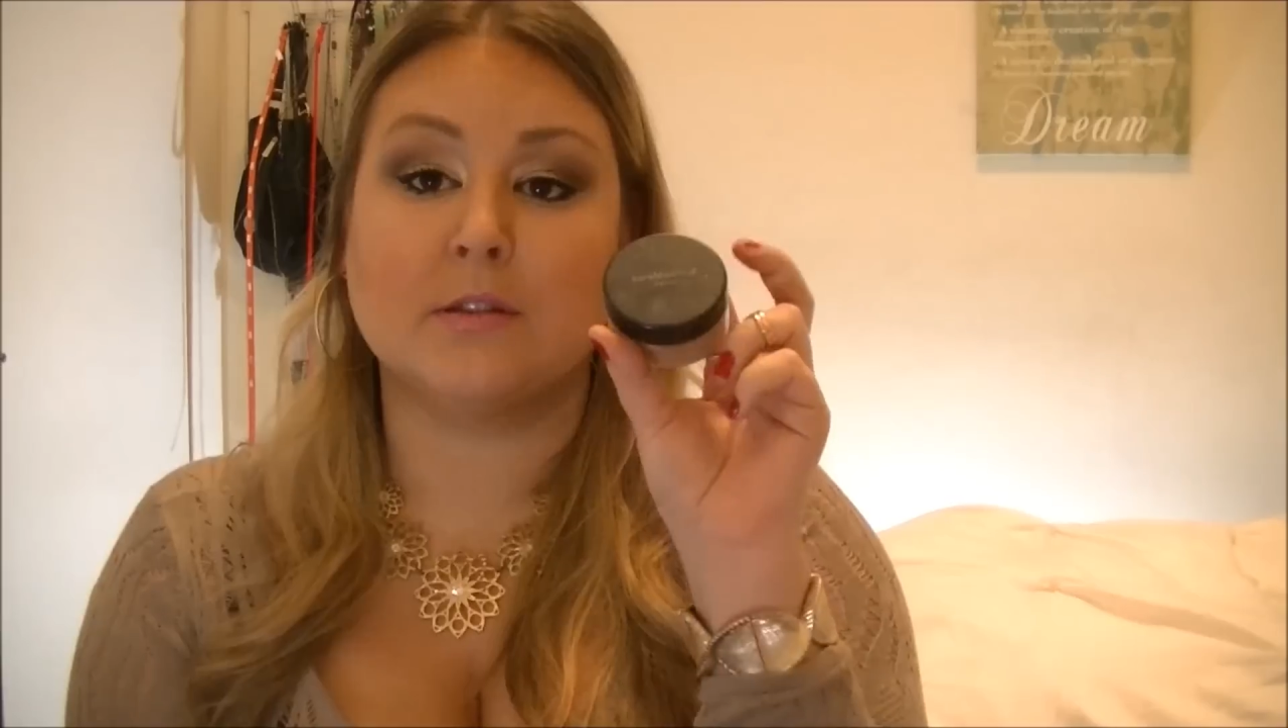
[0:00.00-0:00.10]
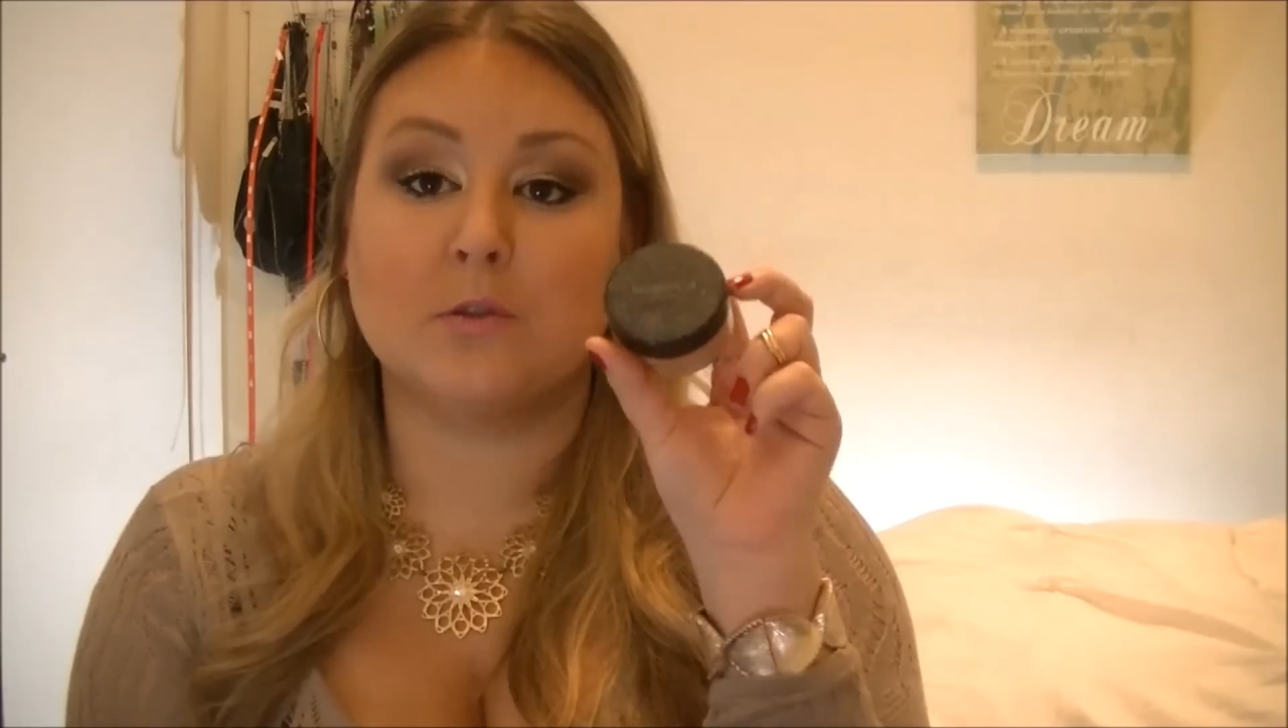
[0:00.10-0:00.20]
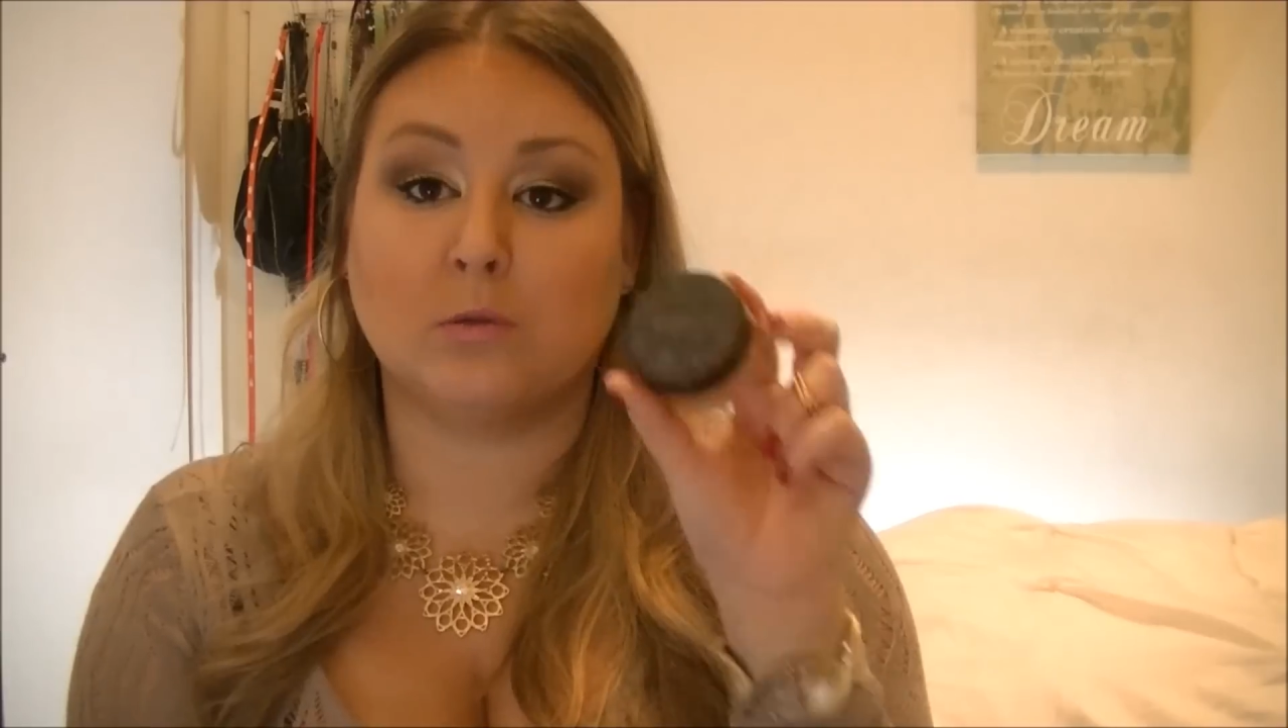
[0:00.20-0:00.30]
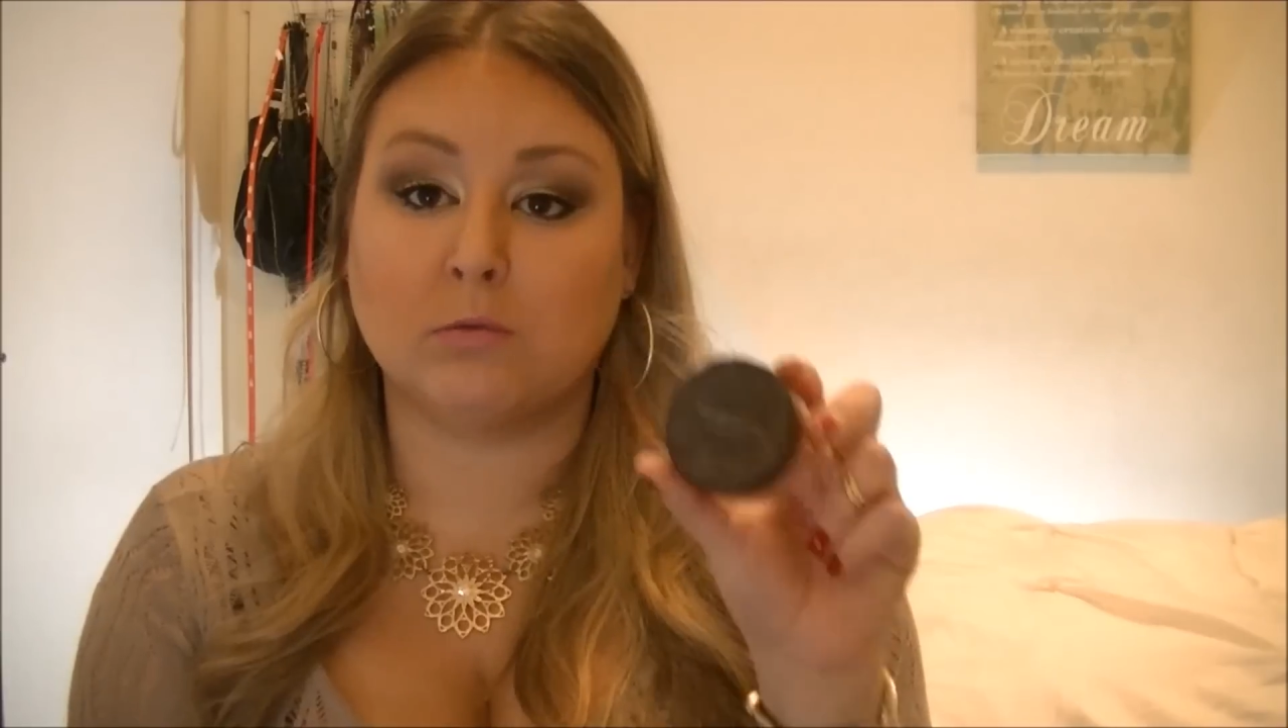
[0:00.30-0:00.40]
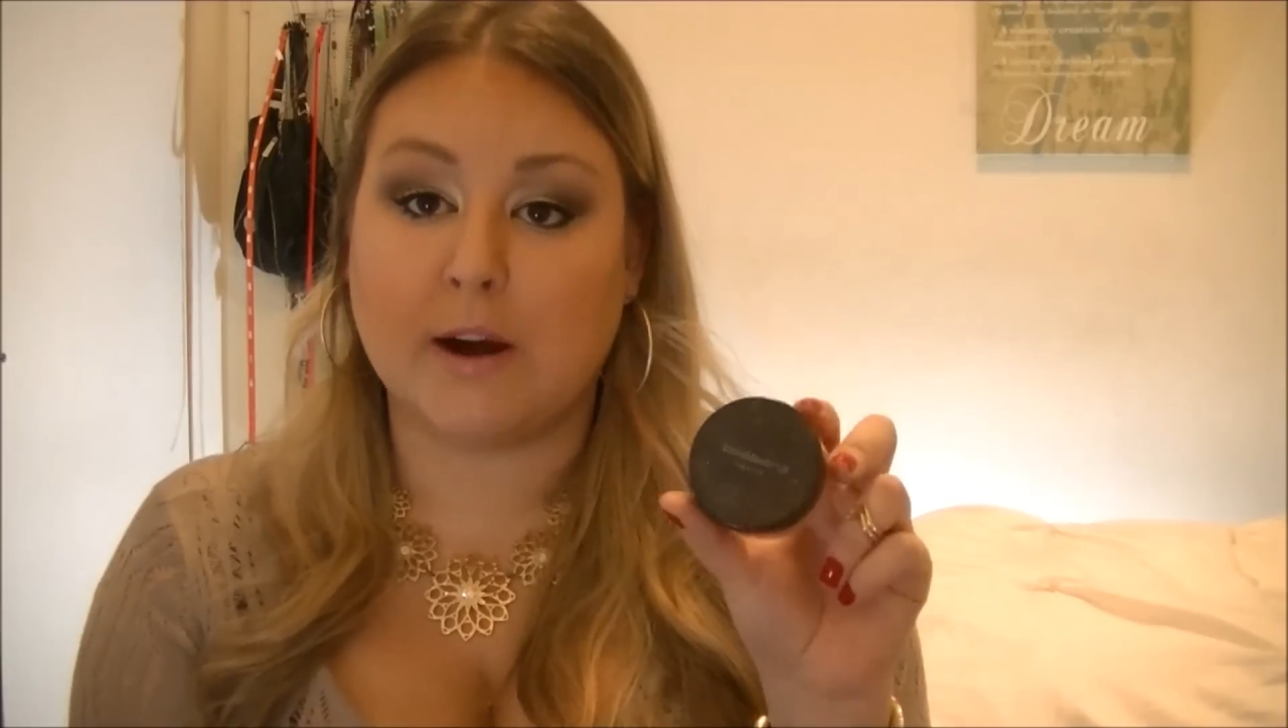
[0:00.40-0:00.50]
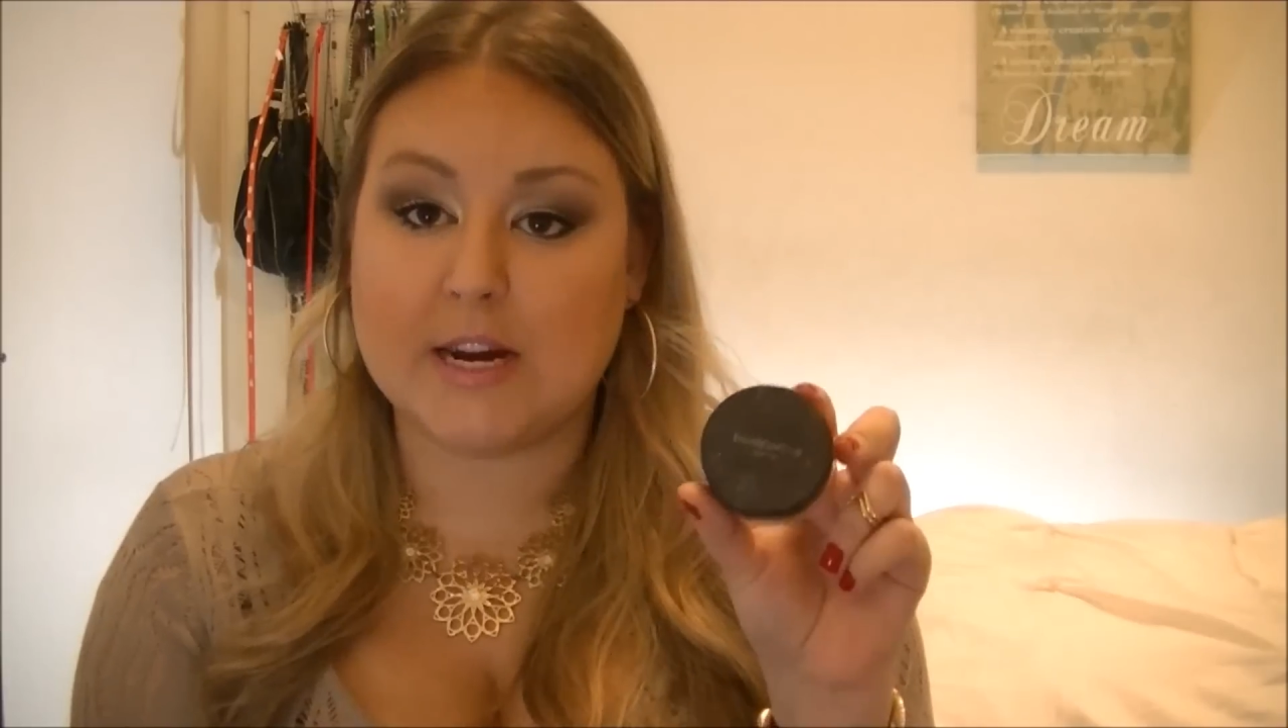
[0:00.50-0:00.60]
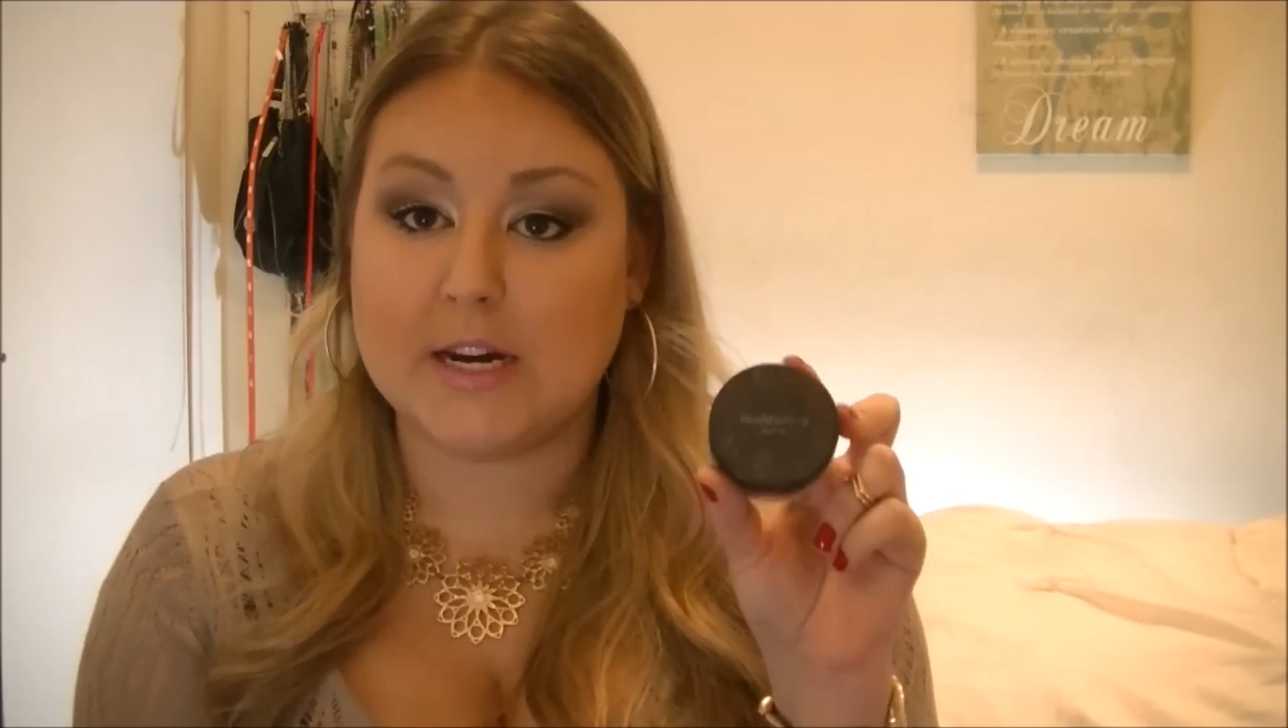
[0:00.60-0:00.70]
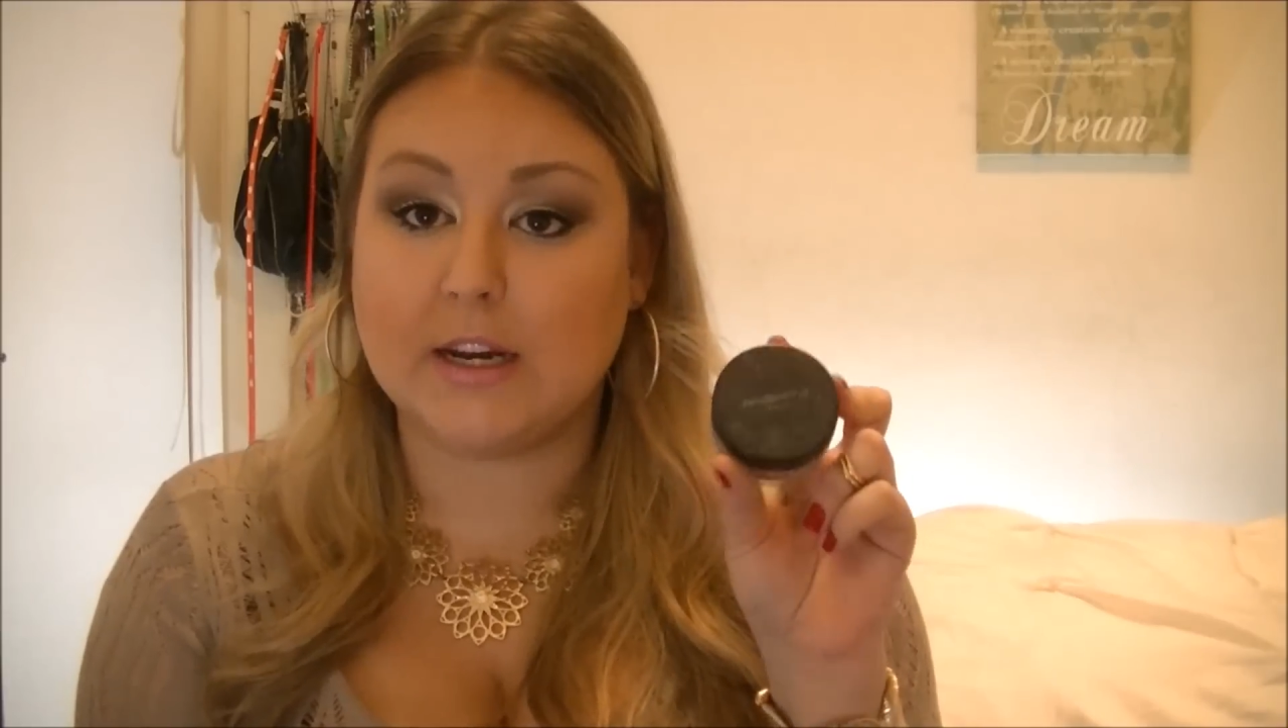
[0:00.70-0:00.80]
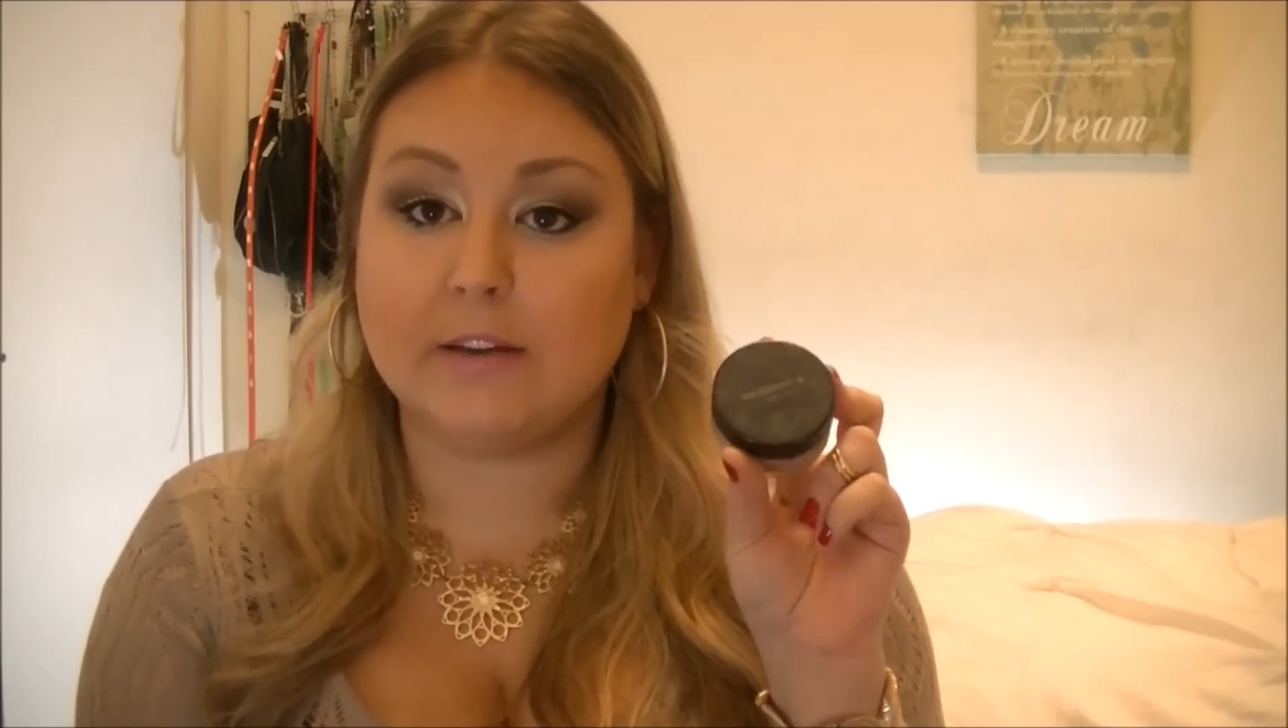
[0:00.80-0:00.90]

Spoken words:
is great